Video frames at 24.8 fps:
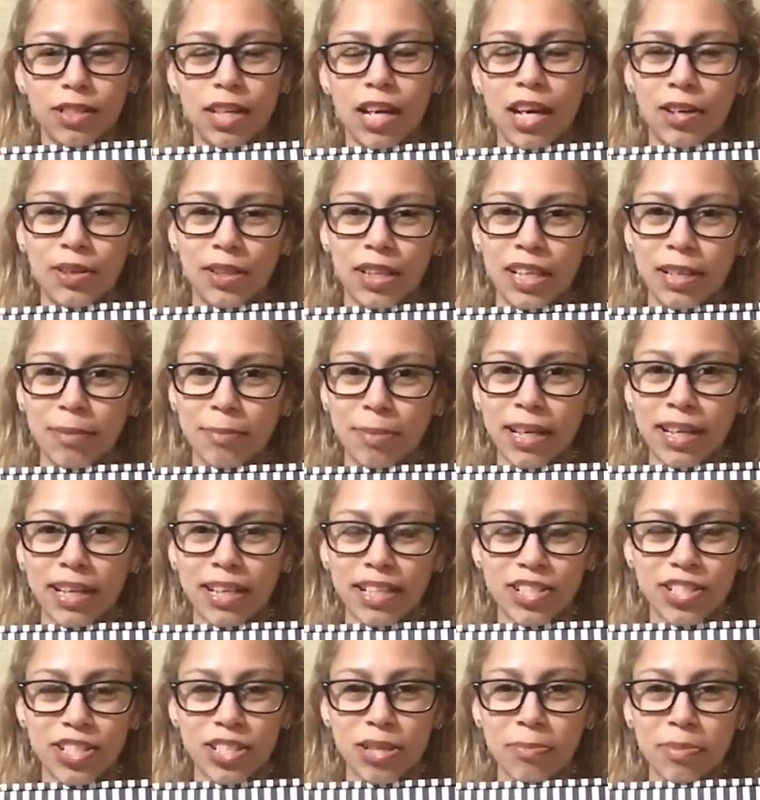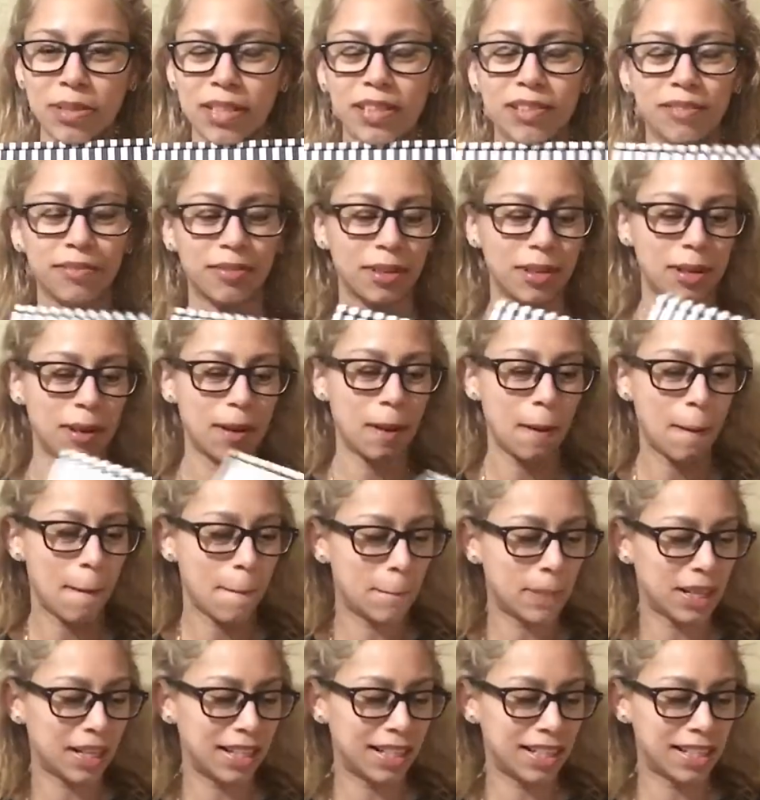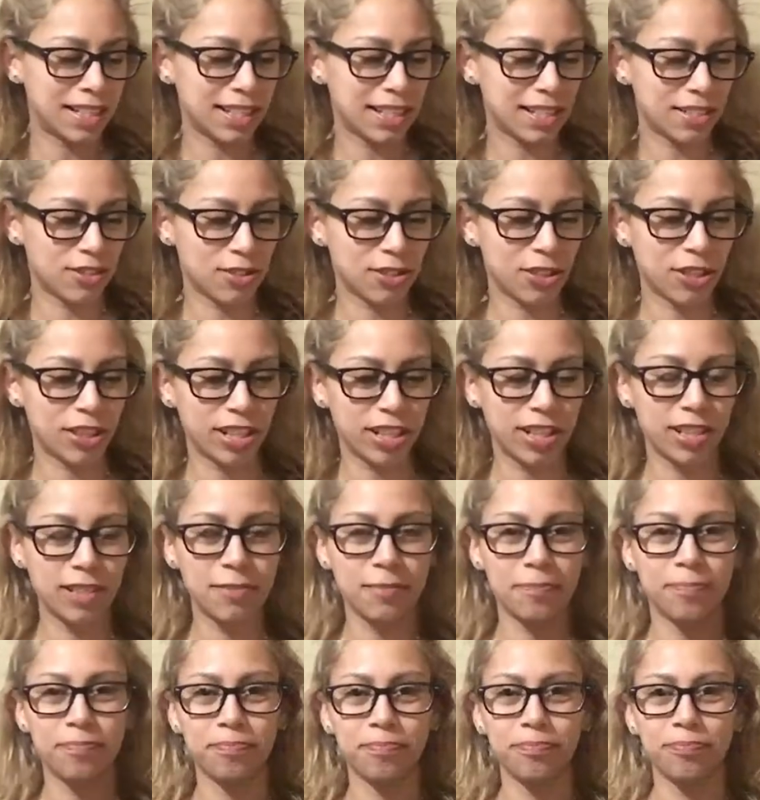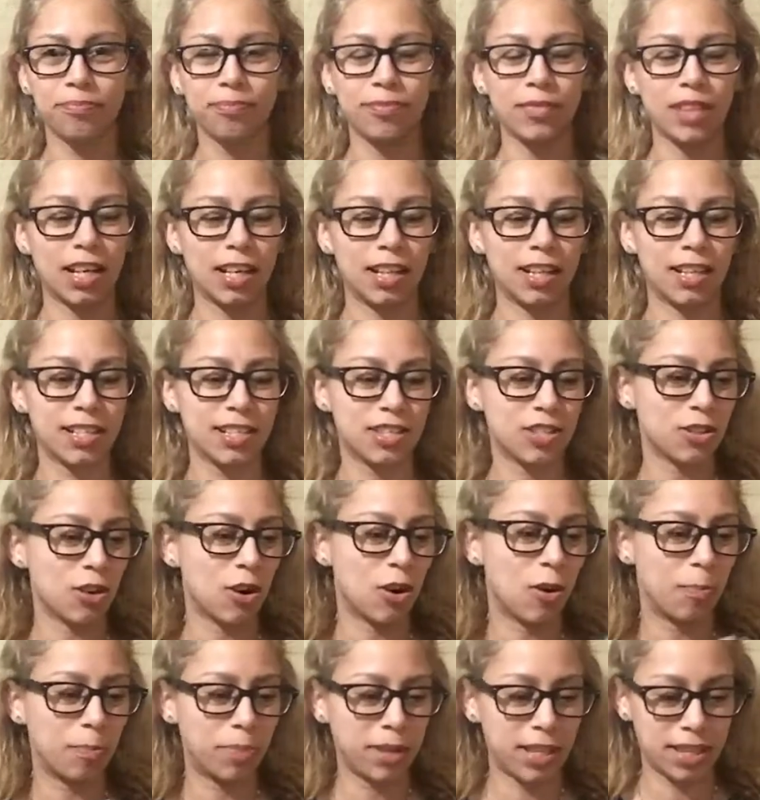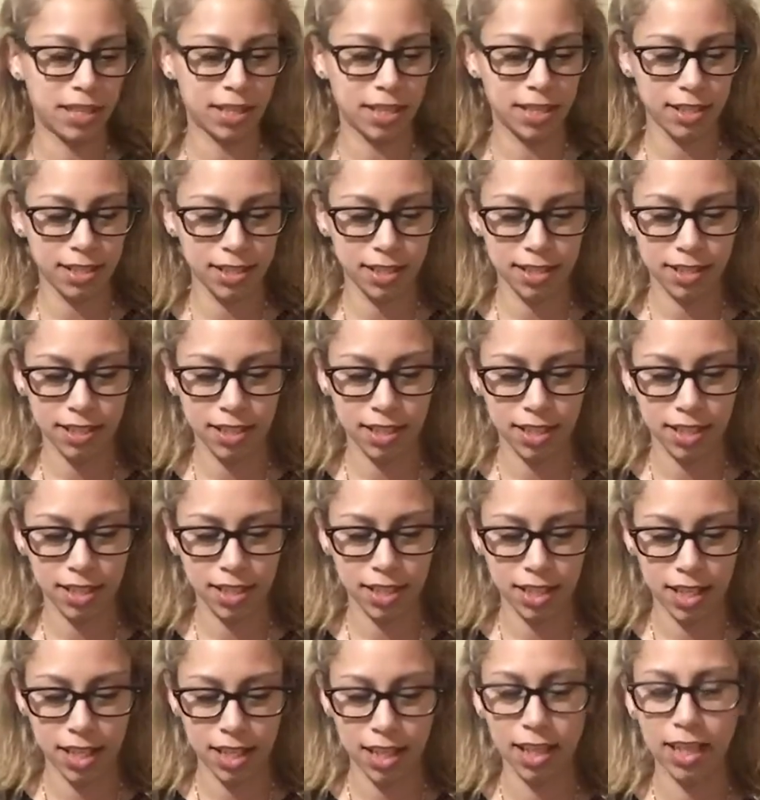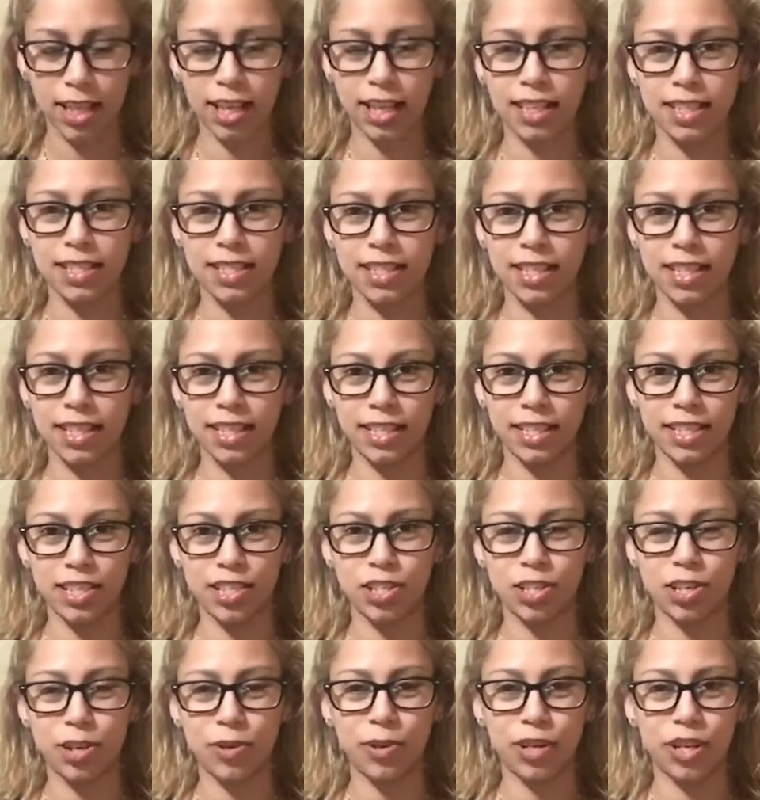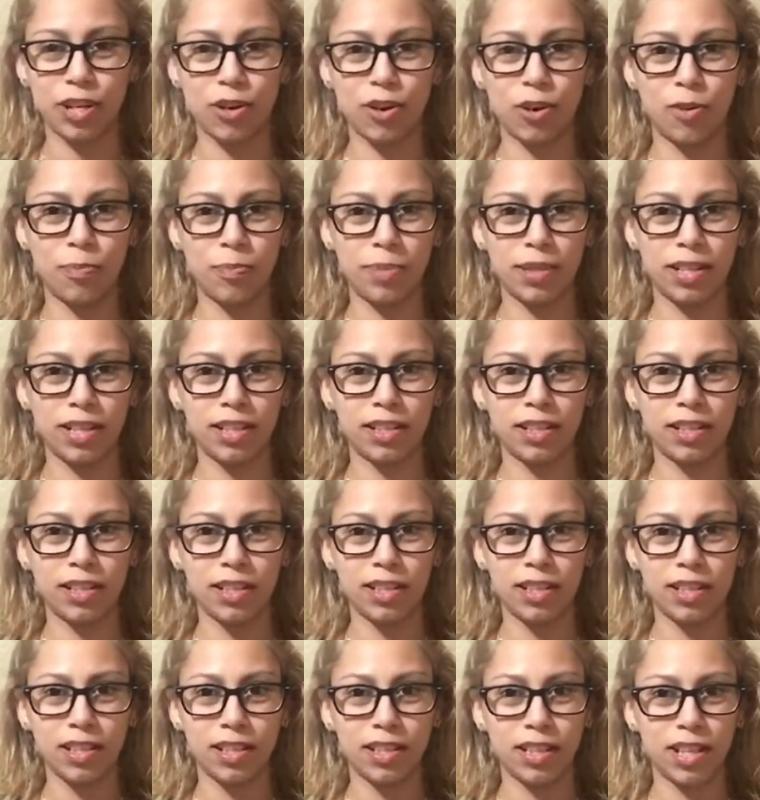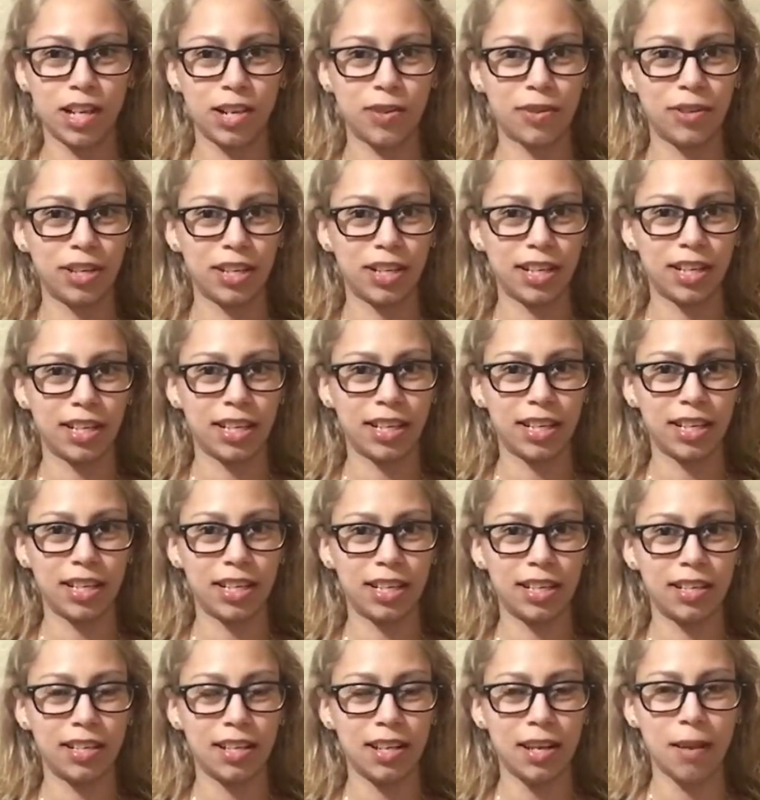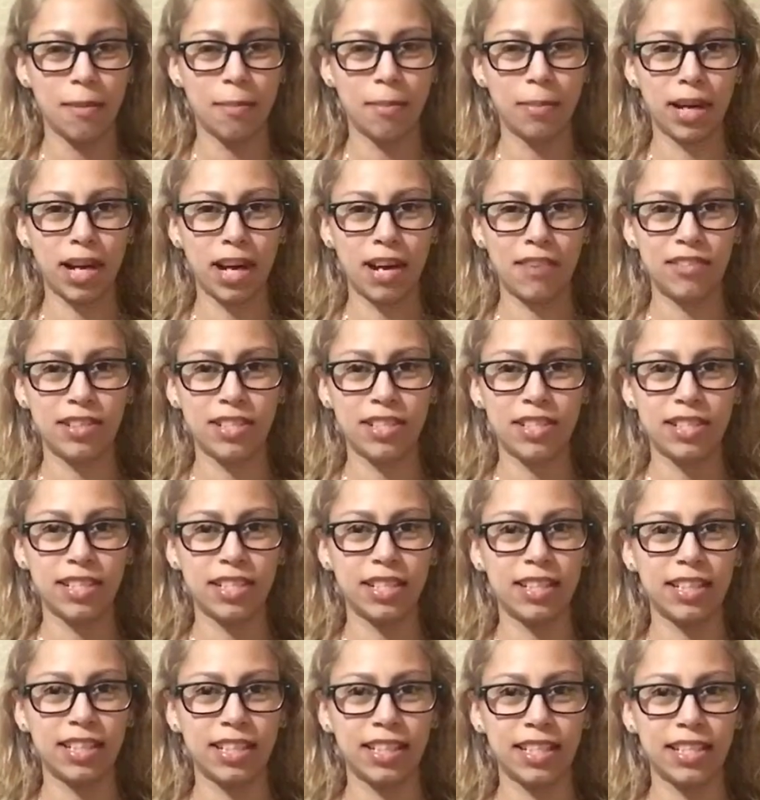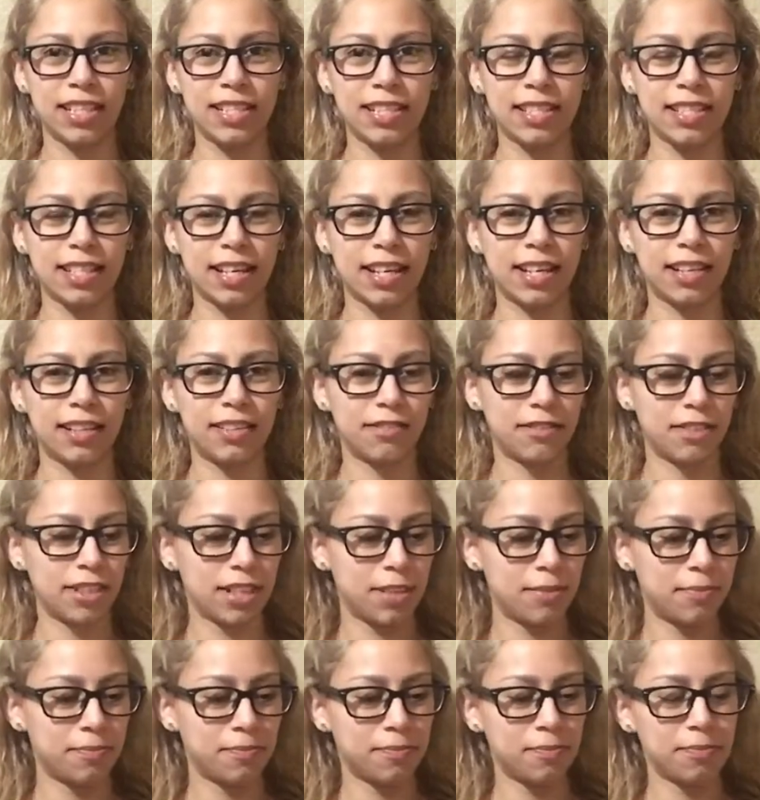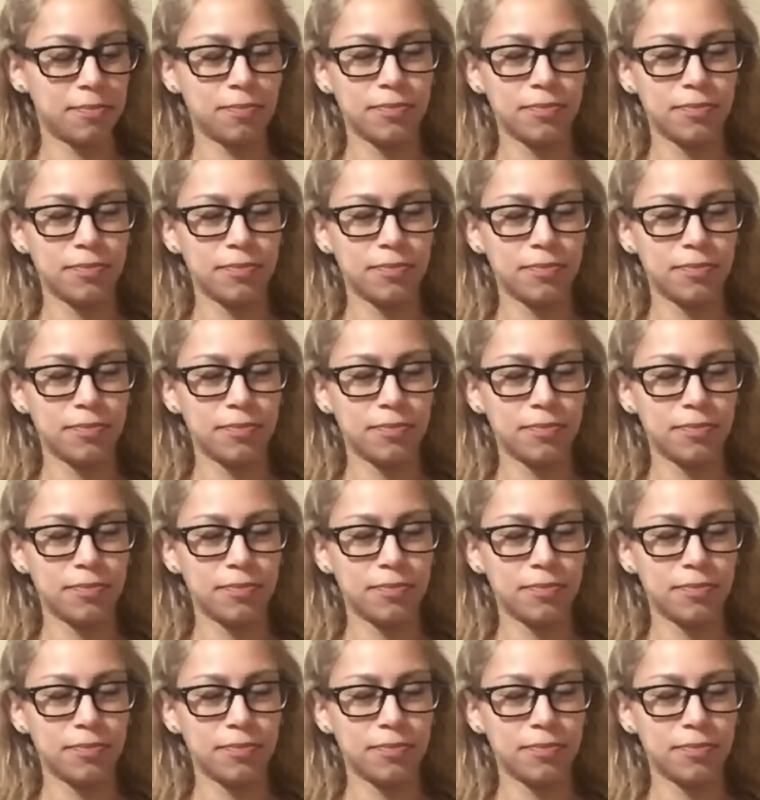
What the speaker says: I don't like paying shipping. But let's get started. Let's open this. Like I said, it's already open. I already cut it, but I haven't seen the inside of it.